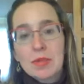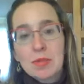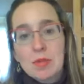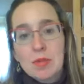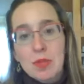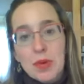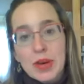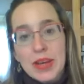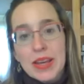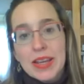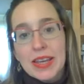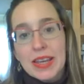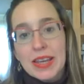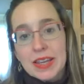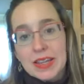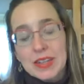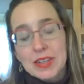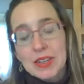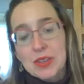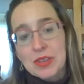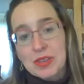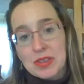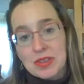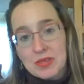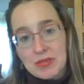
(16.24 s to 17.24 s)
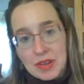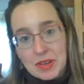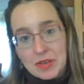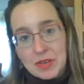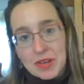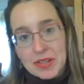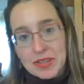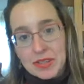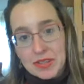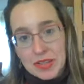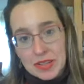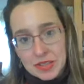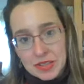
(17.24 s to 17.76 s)
break into the
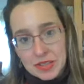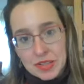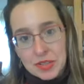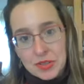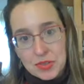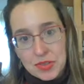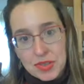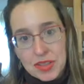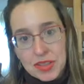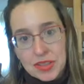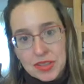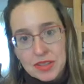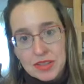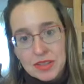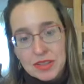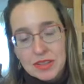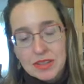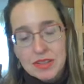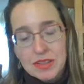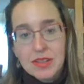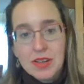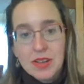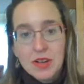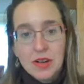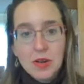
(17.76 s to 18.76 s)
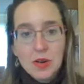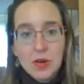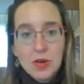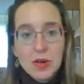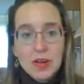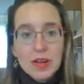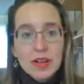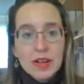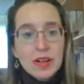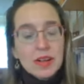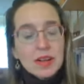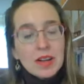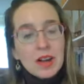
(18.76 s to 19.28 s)
fundraising industry. So
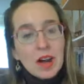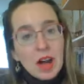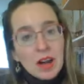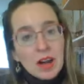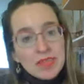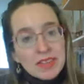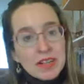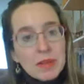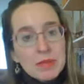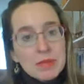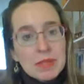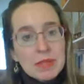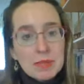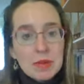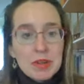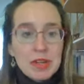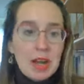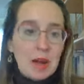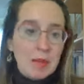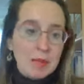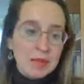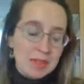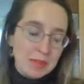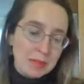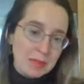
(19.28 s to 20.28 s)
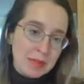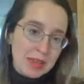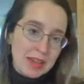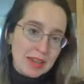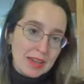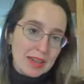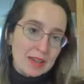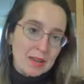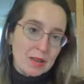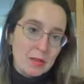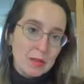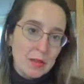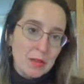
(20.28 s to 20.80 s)
oftentimes people come to
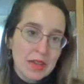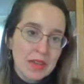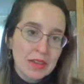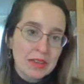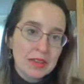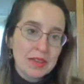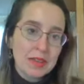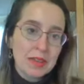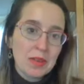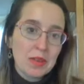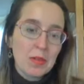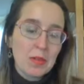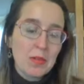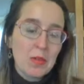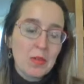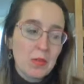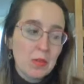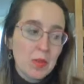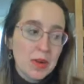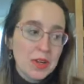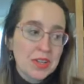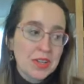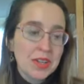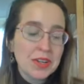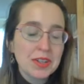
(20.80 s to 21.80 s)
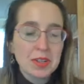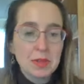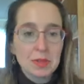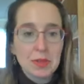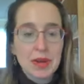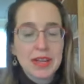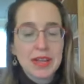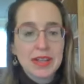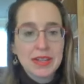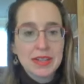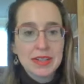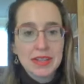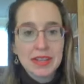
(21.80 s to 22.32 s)
me with wishing to
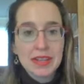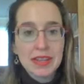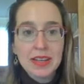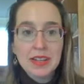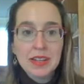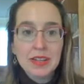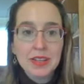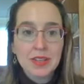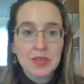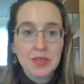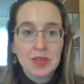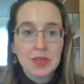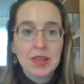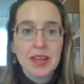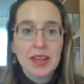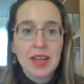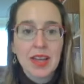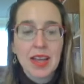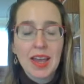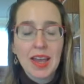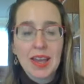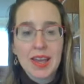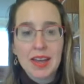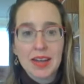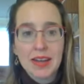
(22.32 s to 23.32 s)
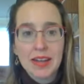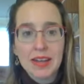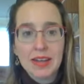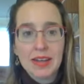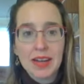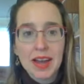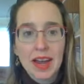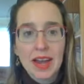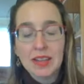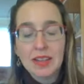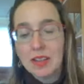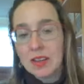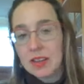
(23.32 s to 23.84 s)
break into the industry, and
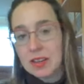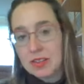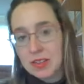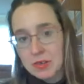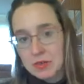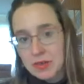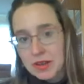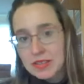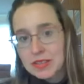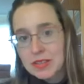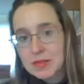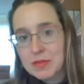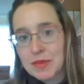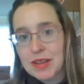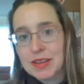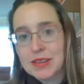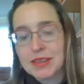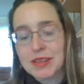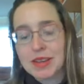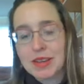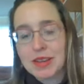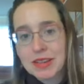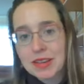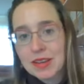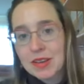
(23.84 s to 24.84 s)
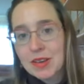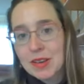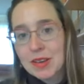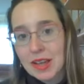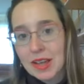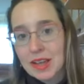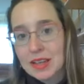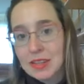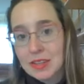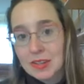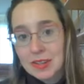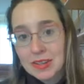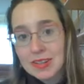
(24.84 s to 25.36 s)
I look at their resumes and I say,
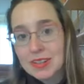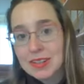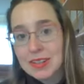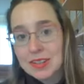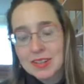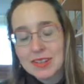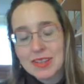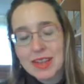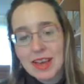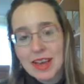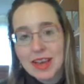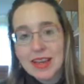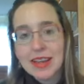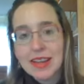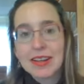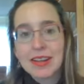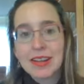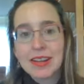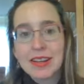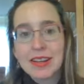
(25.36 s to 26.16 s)
okay, you could do that.